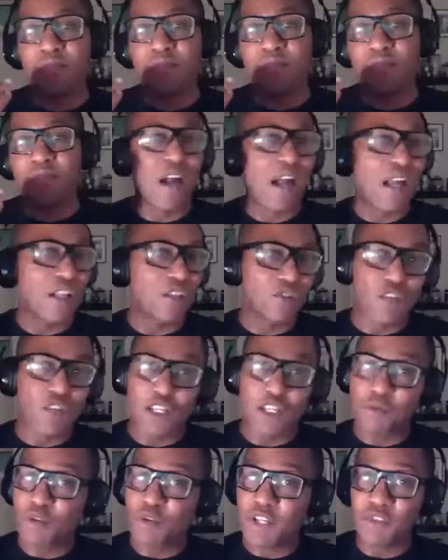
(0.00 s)
I
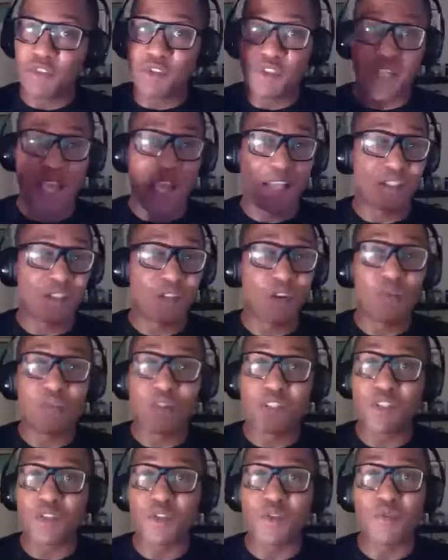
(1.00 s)
suppose I'll just hand it over to
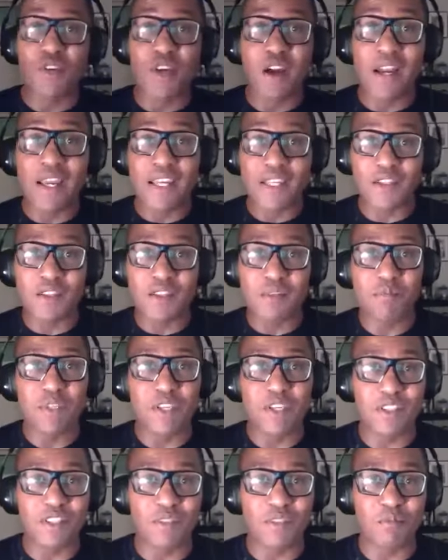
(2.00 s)
you guys, because
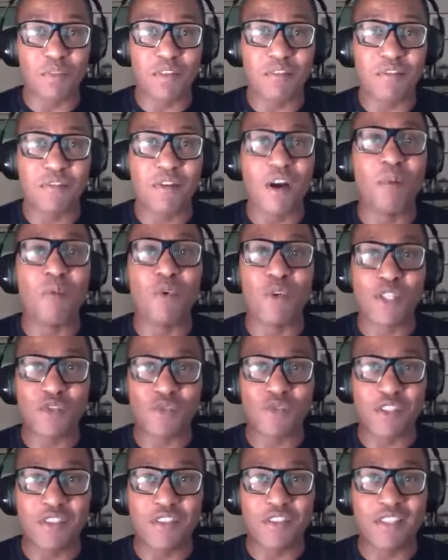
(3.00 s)
it'd be far more
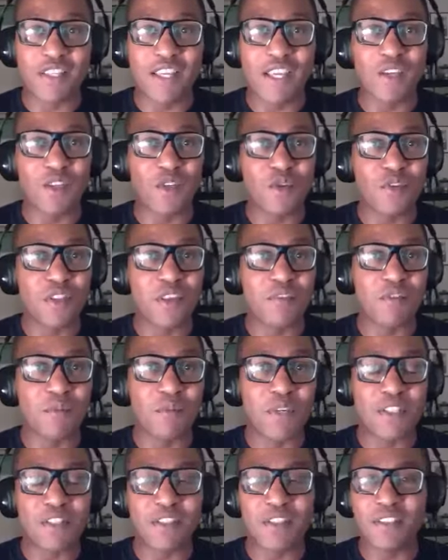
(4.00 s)
interesting to hear you than for me
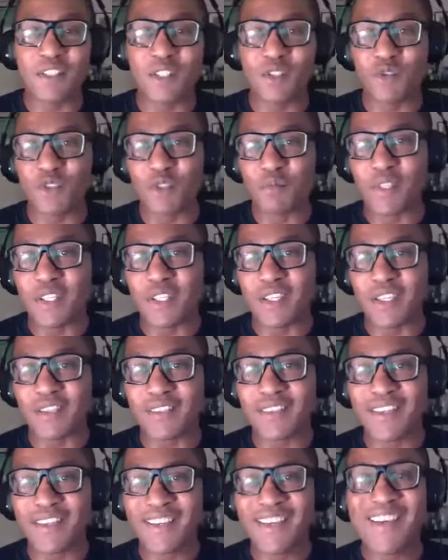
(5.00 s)
to continue speaking.
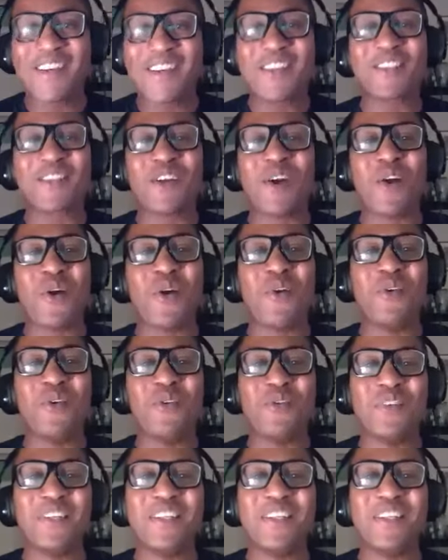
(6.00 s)
So